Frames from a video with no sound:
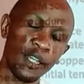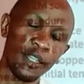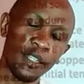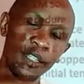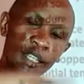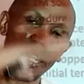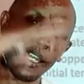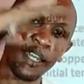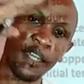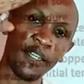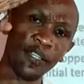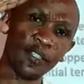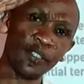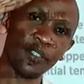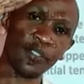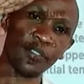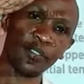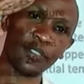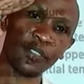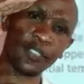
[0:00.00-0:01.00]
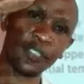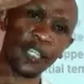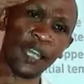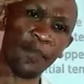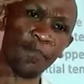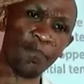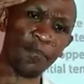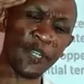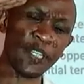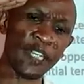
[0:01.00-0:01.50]
the
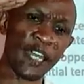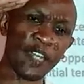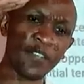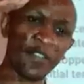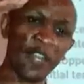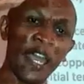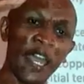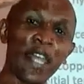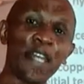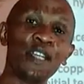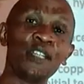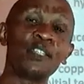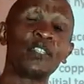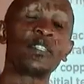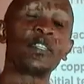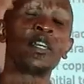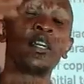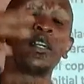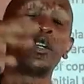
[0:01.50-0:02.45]
temperature rise.